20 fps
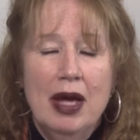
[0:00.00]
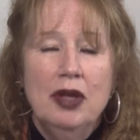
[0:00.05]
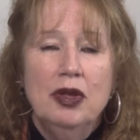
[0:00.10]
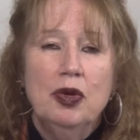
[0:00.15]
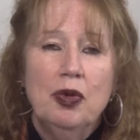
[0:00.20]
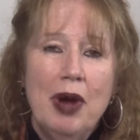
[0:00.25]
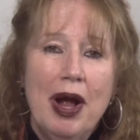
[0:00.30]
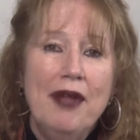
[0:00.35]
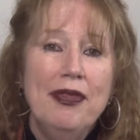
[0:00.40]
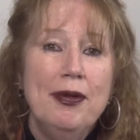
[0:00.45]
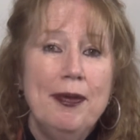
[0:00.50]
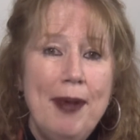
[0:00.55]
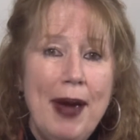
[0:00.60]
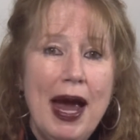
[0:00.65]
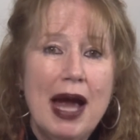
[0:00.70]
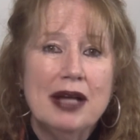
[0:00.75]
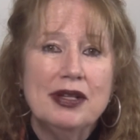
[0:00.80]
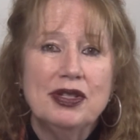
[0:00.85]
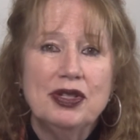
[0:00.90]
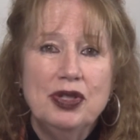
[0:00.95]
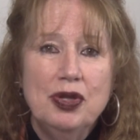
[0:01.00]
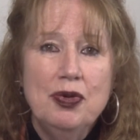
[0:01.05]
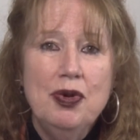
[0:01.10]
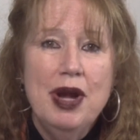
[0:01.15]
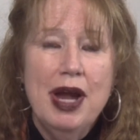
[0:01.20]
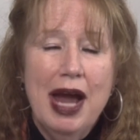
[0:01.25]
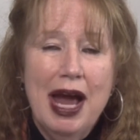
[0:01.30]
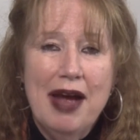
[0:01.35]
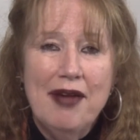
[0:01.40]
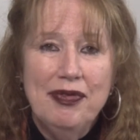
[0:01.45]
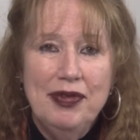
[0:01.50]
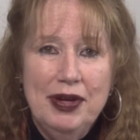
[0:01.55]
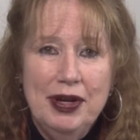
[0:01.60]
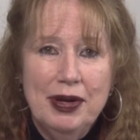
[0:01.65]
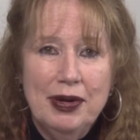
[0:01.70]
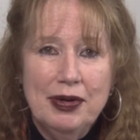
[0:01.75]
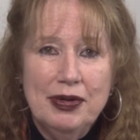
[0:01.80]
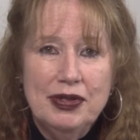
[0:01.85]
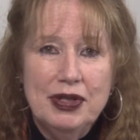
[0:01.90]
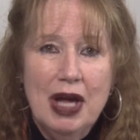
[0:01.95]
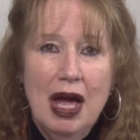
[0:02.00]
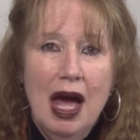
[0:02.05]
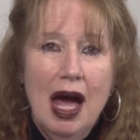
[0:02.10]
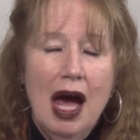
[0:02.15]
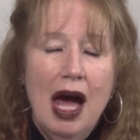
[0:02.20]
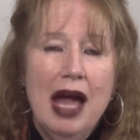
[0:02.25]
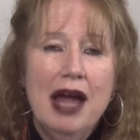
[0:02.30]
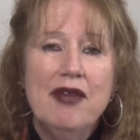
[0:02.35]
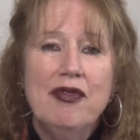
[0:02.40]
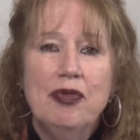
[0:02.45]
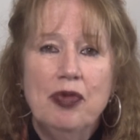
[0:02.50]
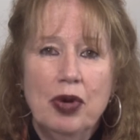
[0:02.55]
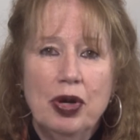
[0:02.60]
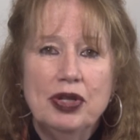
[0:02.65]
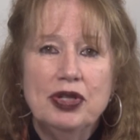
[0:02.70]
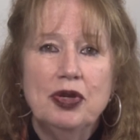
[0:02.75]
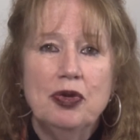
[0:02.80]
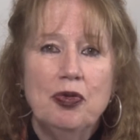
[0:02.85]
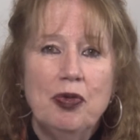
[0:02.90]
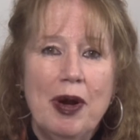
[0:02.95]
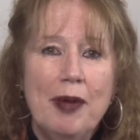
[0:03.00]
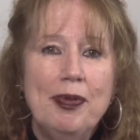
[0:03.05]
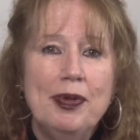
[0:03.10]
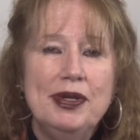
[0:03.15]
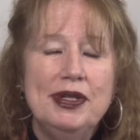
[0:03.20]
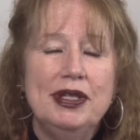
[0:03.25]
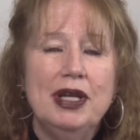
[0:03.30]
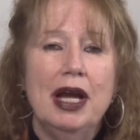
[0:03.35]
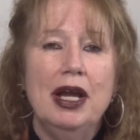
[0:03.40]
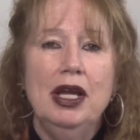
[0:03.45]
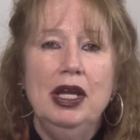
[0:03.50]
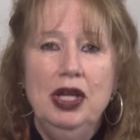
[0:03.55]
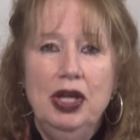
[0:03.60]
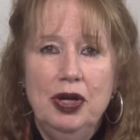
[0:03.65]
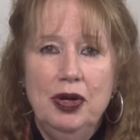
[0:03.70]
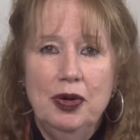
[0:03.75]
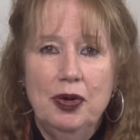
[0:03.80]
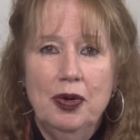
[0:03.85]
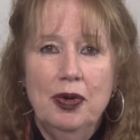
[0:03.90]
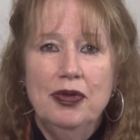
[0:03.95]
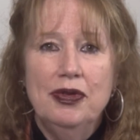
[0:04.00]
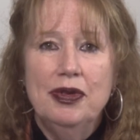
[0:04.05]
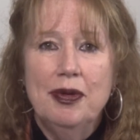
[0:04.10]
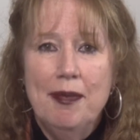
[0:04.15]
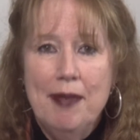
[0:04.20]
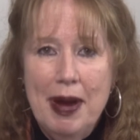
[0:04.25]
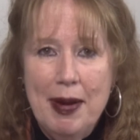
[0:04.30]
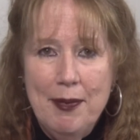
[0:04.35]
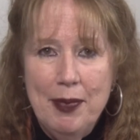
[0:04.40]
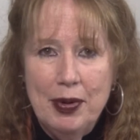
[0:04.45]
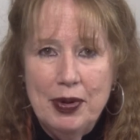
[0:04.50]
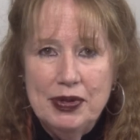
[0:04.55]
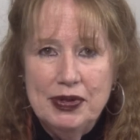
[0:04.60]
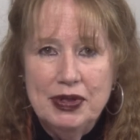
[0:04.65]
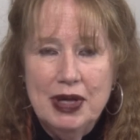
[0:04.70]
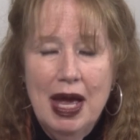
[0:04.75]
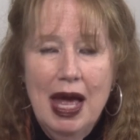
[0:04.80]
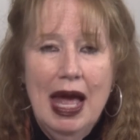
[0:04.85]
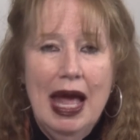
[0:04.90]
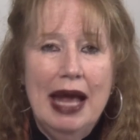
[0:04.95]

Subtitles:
Throughout the past 2.5 years, I have worked to represent you, the members,